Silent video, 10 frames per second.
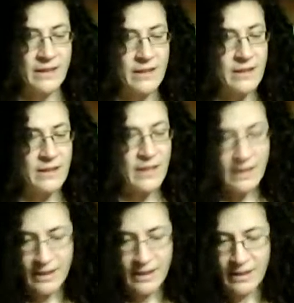
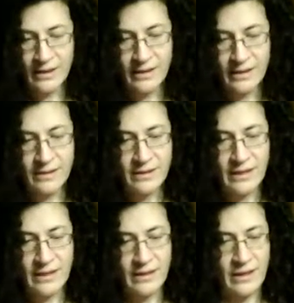thinking,
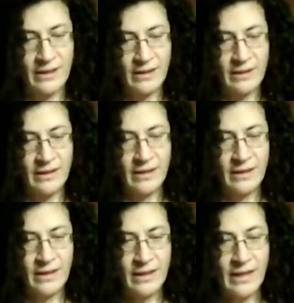thinking,
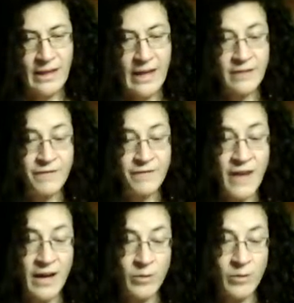and the
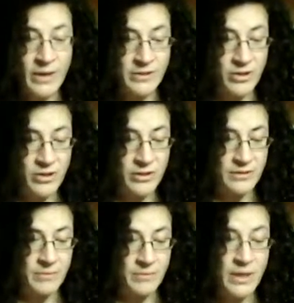fire went
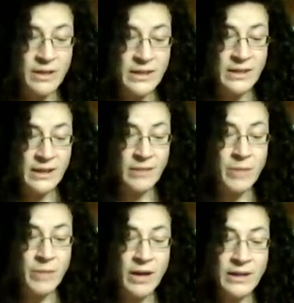on burning,
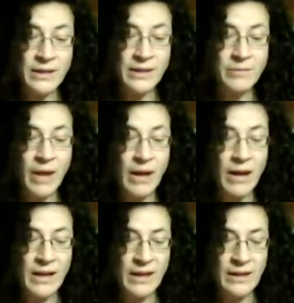burning,
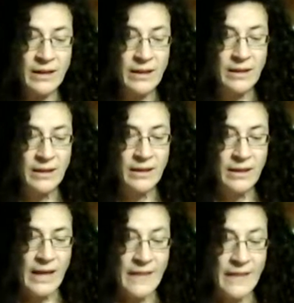burning,
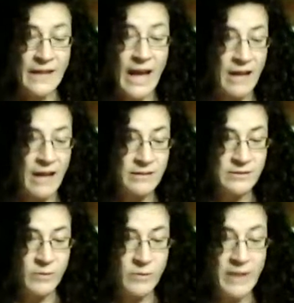and the
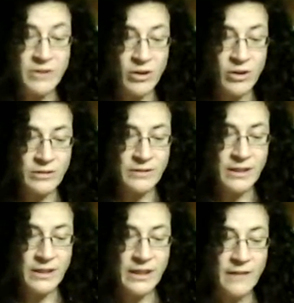candles went on
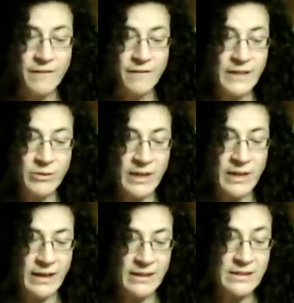
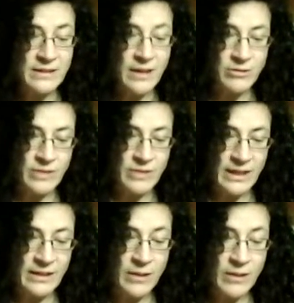flickering and guttering,
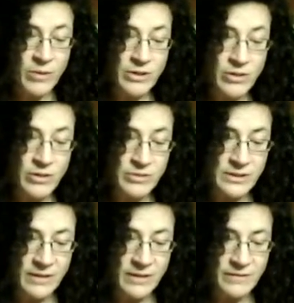and there were no
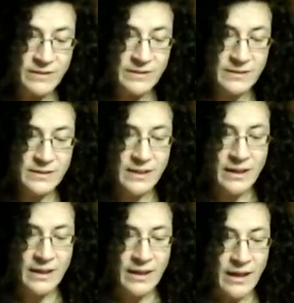snuffers,
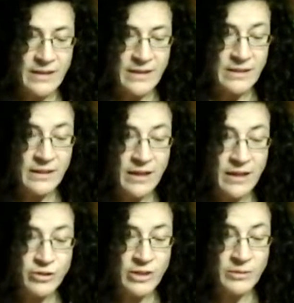until the young
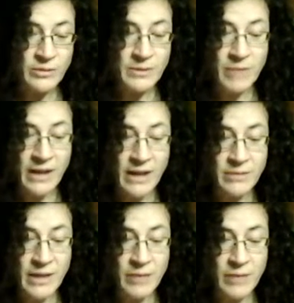gentleman by and
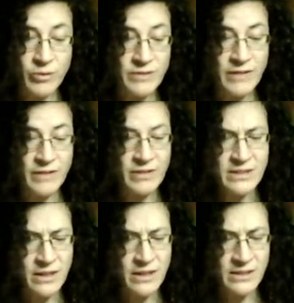by brought a very
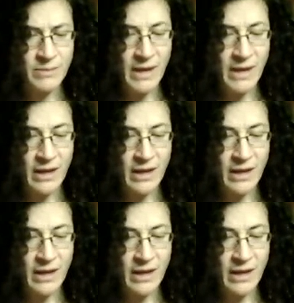dirty pair